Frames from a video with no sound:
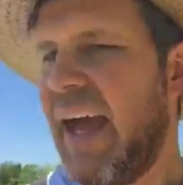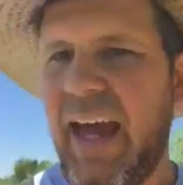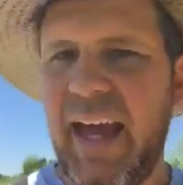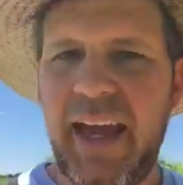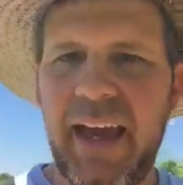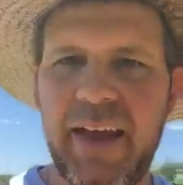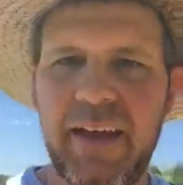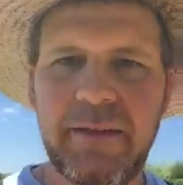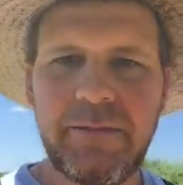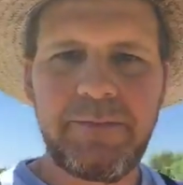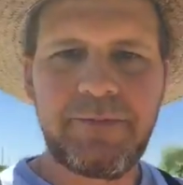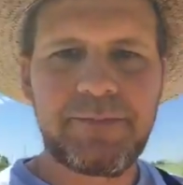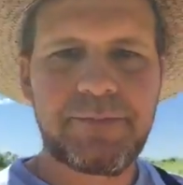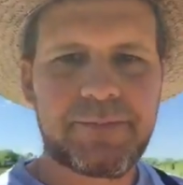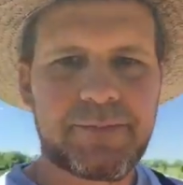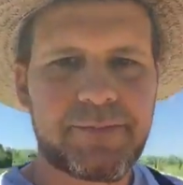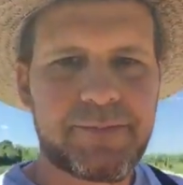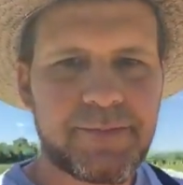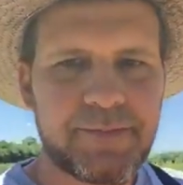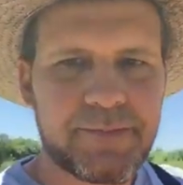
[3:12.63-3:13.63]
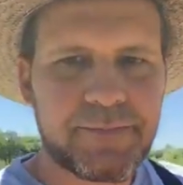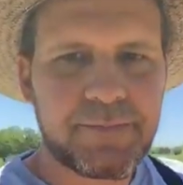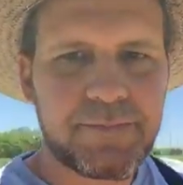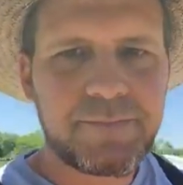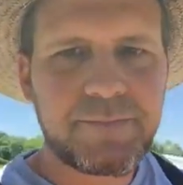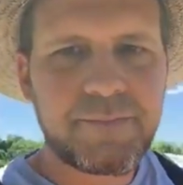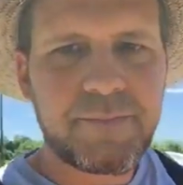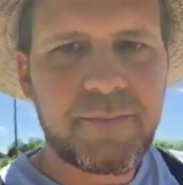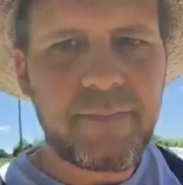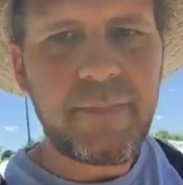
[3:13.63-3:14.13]
And
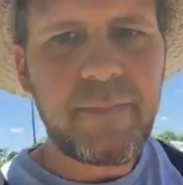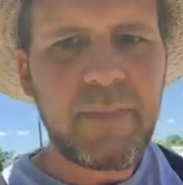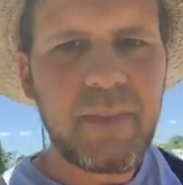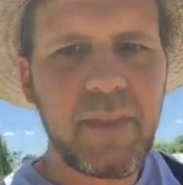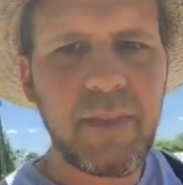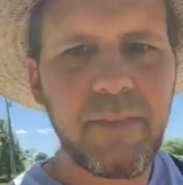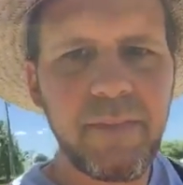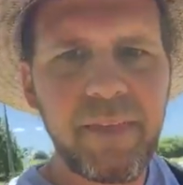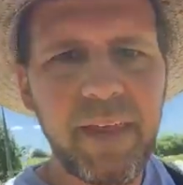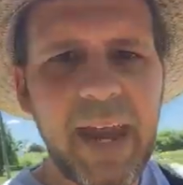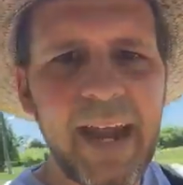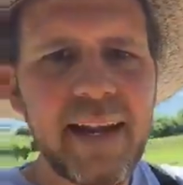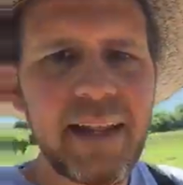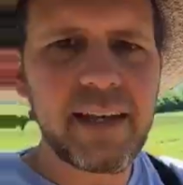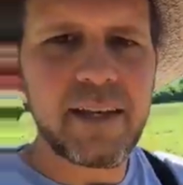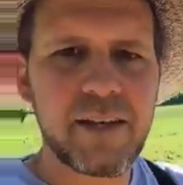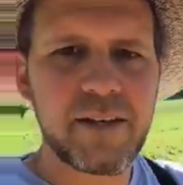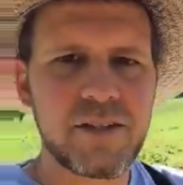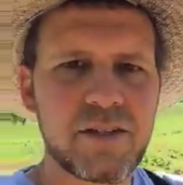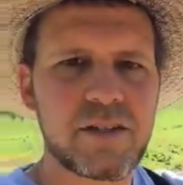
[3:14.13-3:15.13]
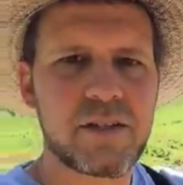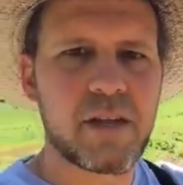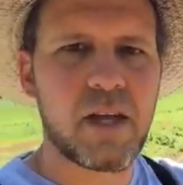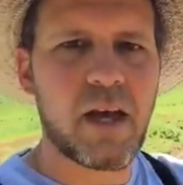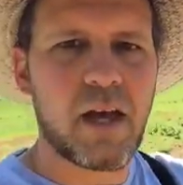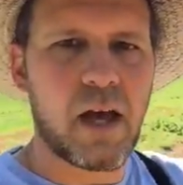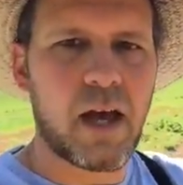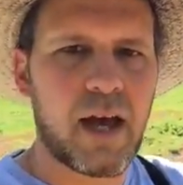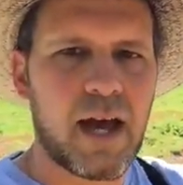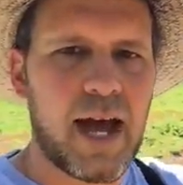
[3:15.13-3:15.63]
that is,
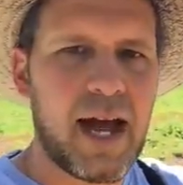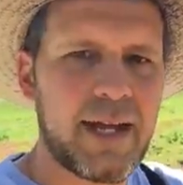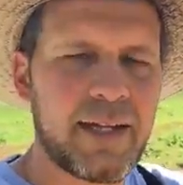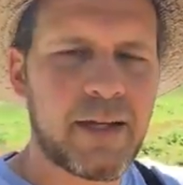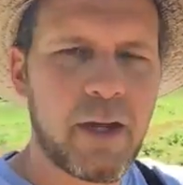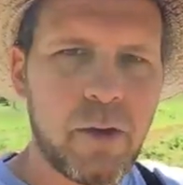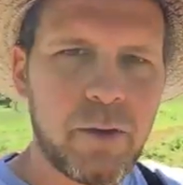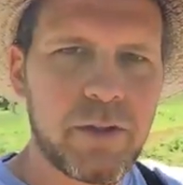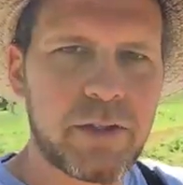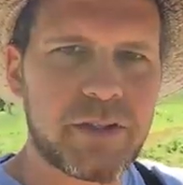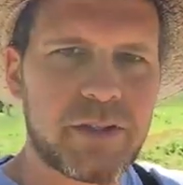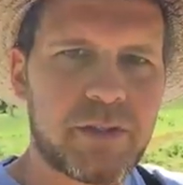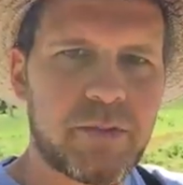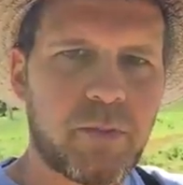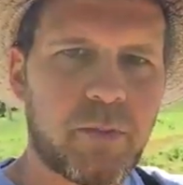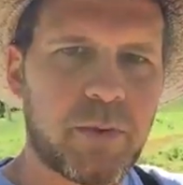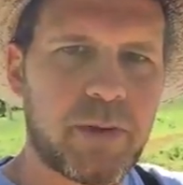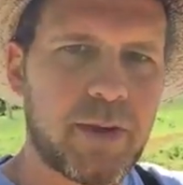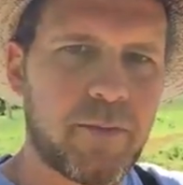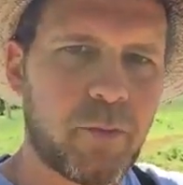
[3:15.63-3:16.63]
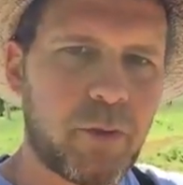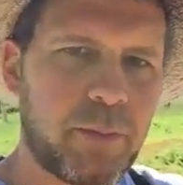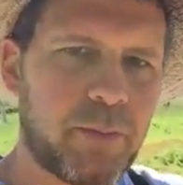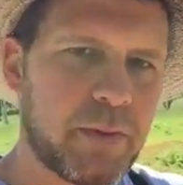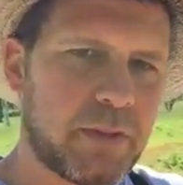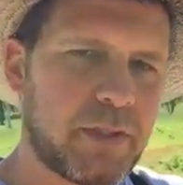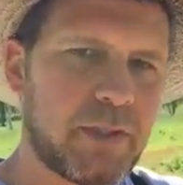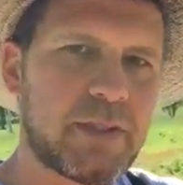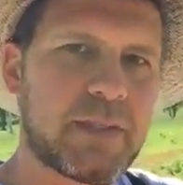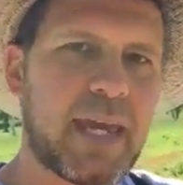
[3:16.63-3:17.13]
I noticed whenever we
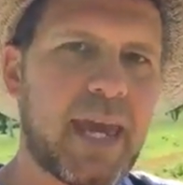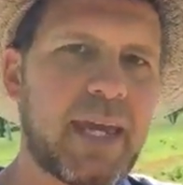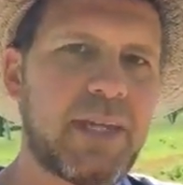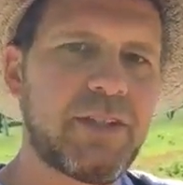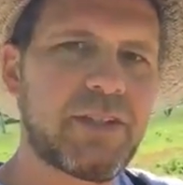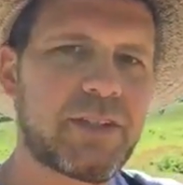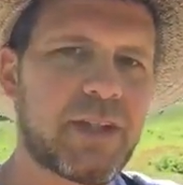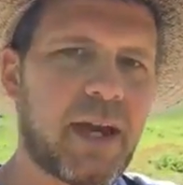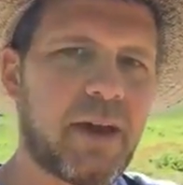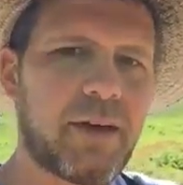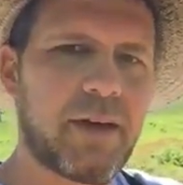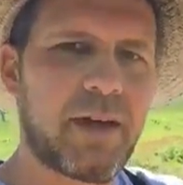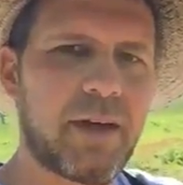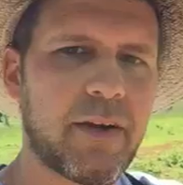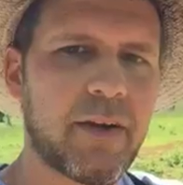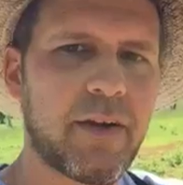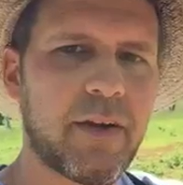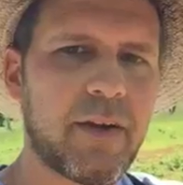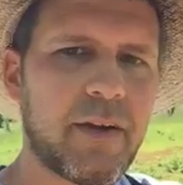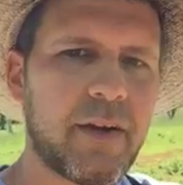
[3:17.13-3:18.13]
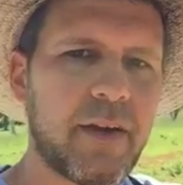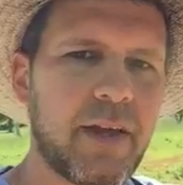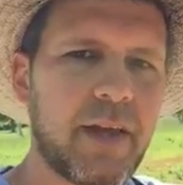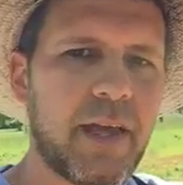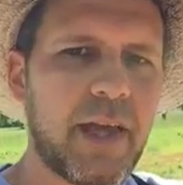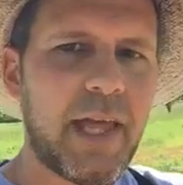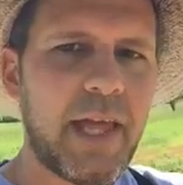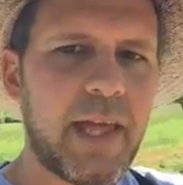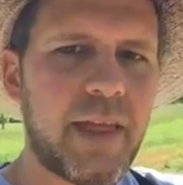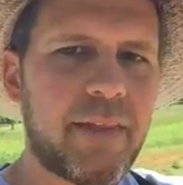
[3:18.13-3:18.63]
put these cages out here
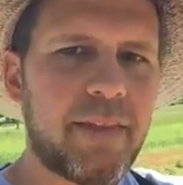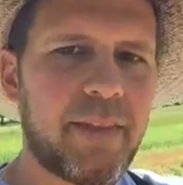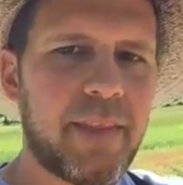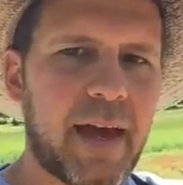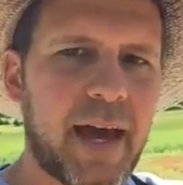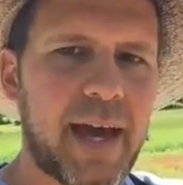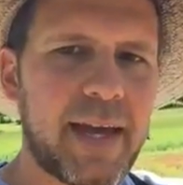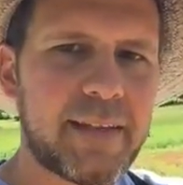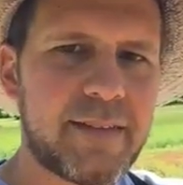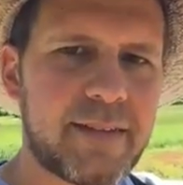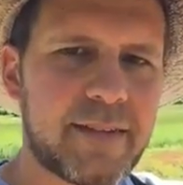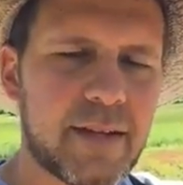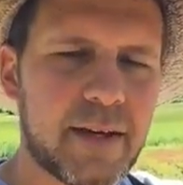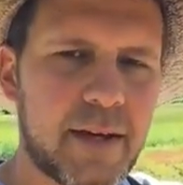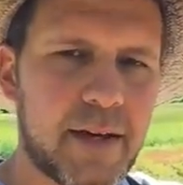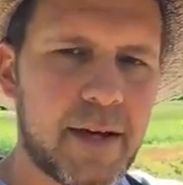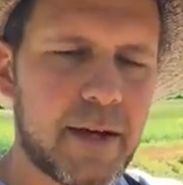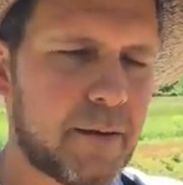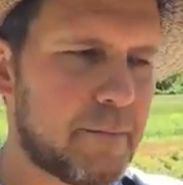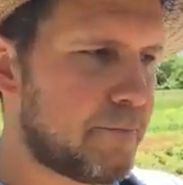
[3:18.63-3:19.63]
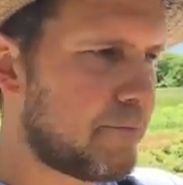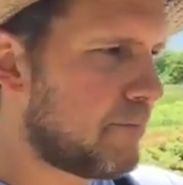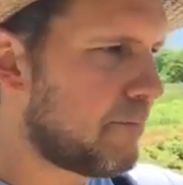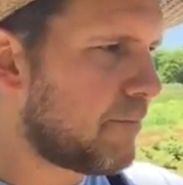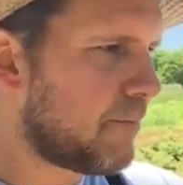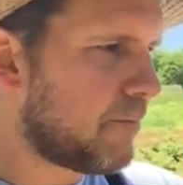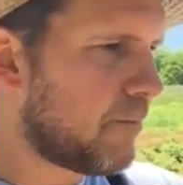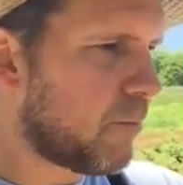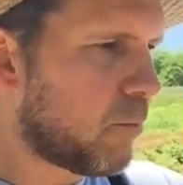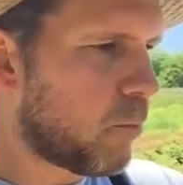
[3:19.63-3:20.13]
that
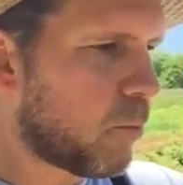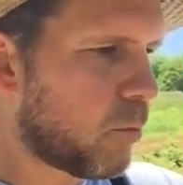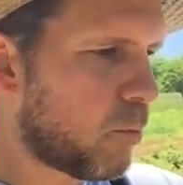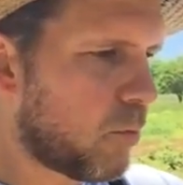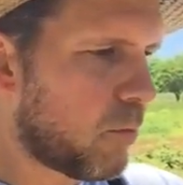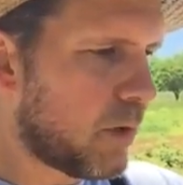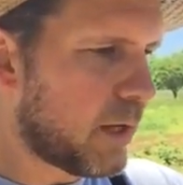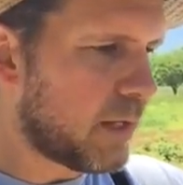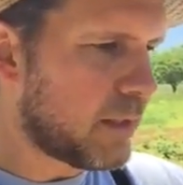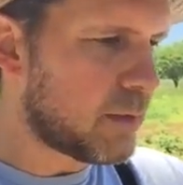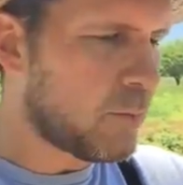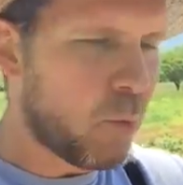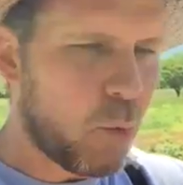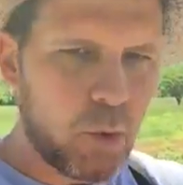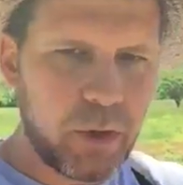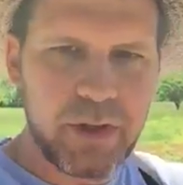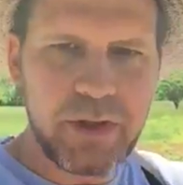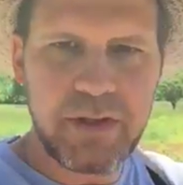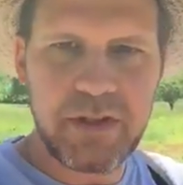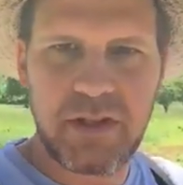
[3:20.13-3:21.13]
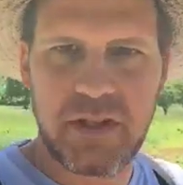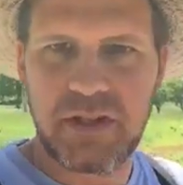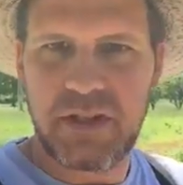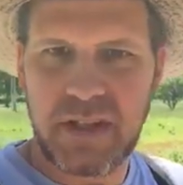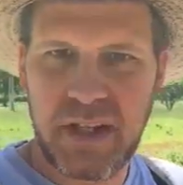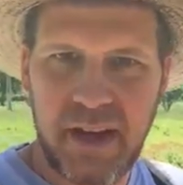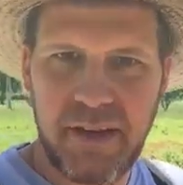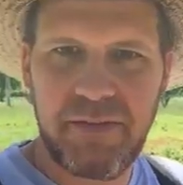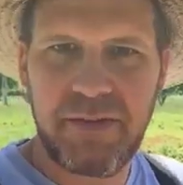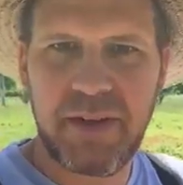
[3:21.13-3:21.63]
in the mornings and
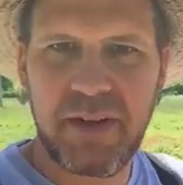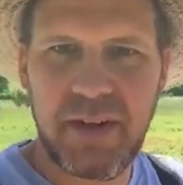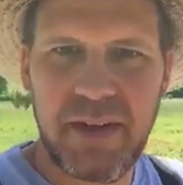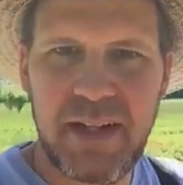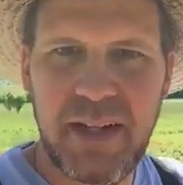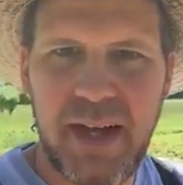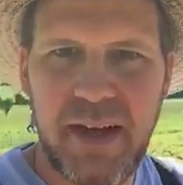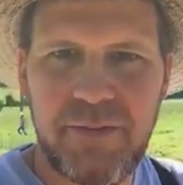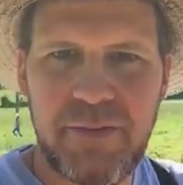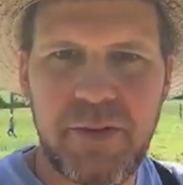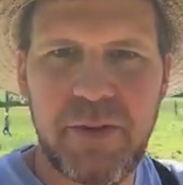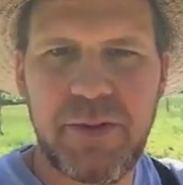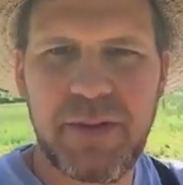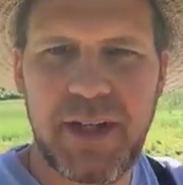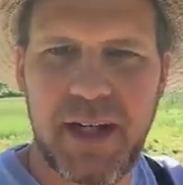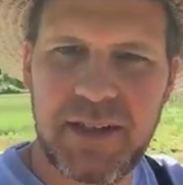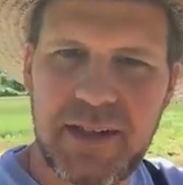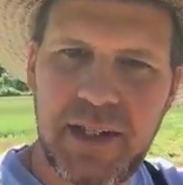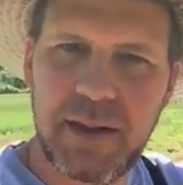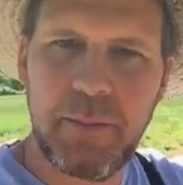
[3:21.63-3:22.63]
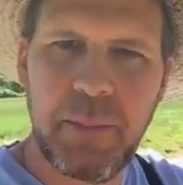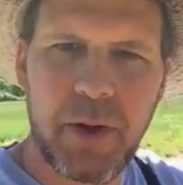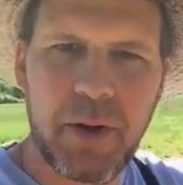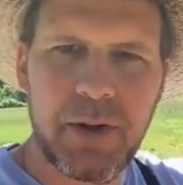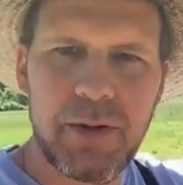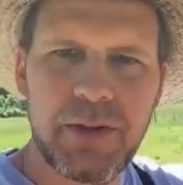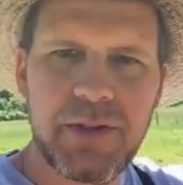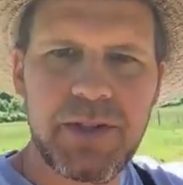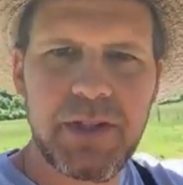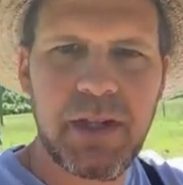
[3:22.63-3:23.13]
stuff, and in the afternoons, I'd see
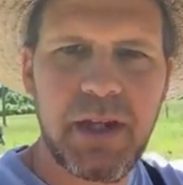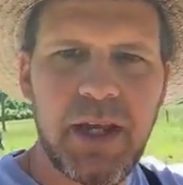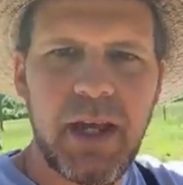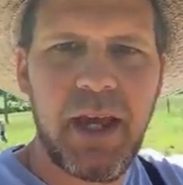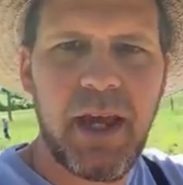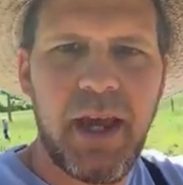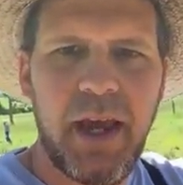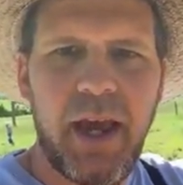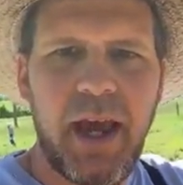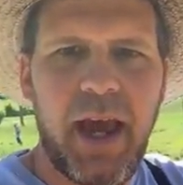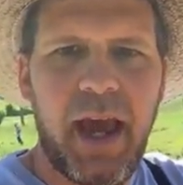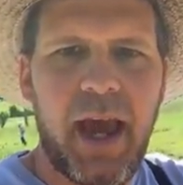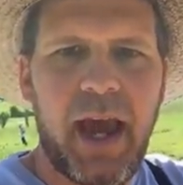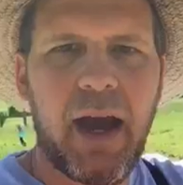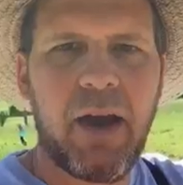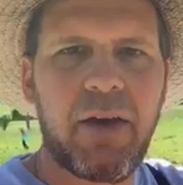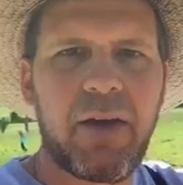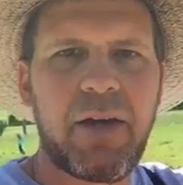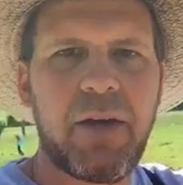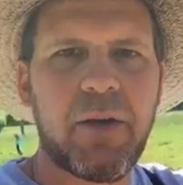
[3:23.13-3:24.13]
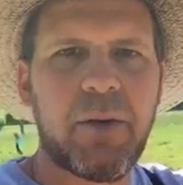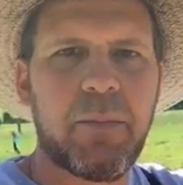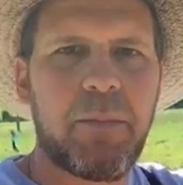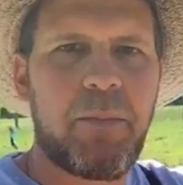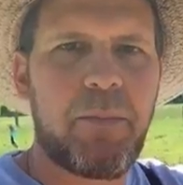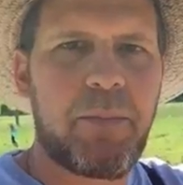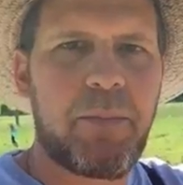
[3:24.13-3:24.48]
birds out here